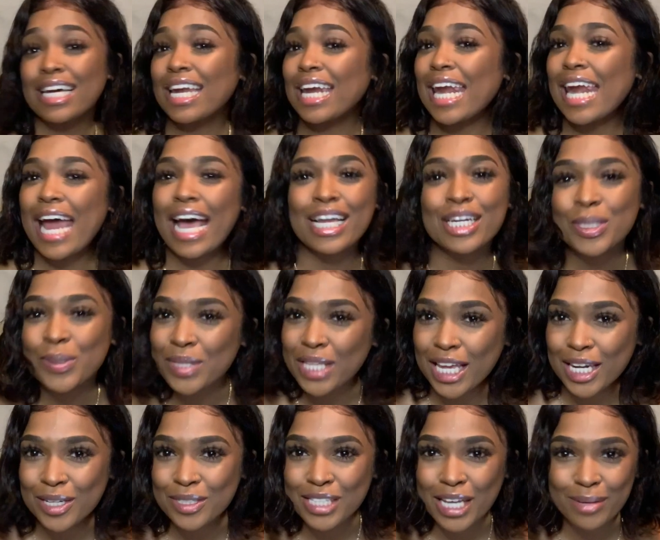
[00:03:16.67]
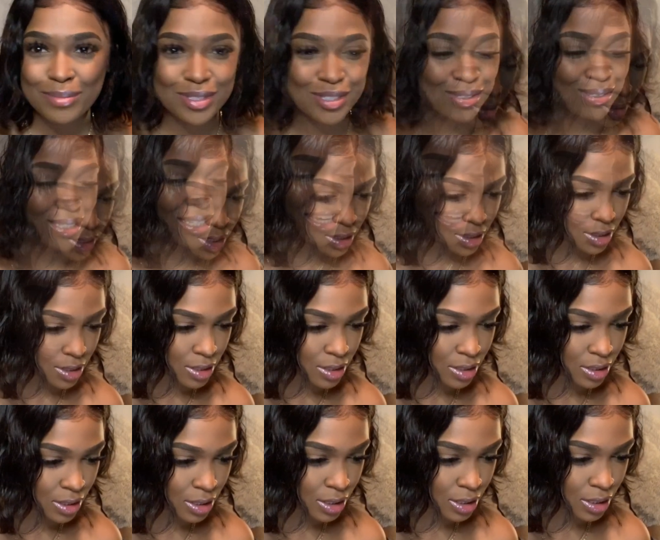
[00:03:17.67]
Not doing that no time soon. Let's
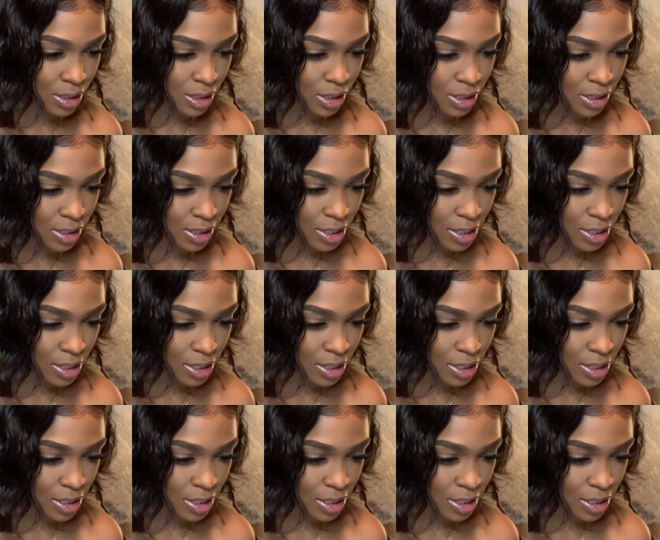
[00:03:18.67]
see.